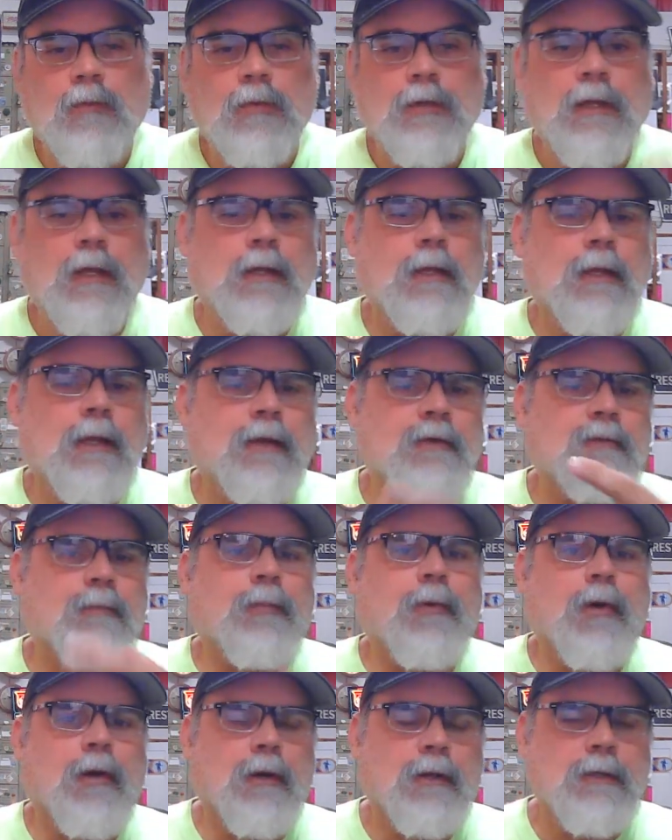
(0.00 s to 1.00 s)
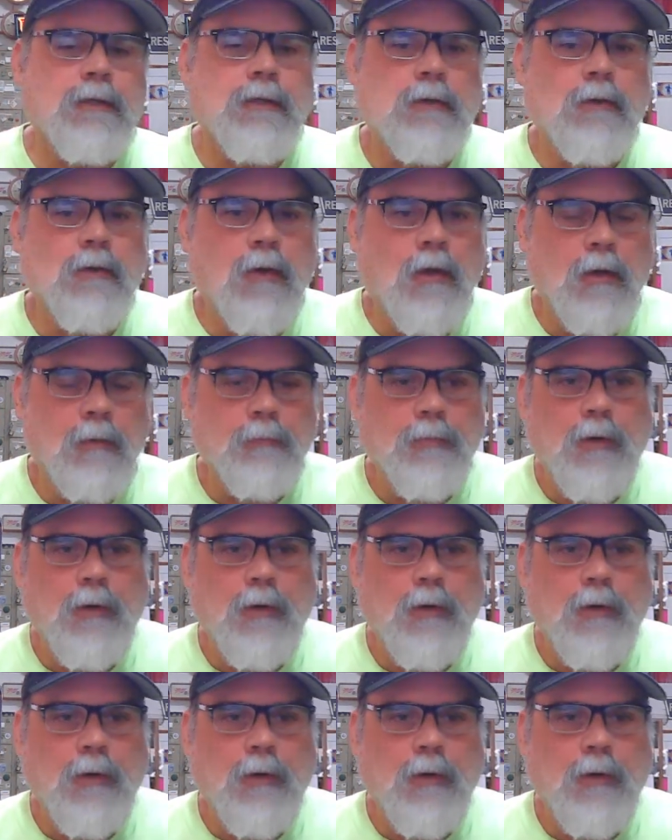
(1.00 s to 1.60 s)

not allowed to park here on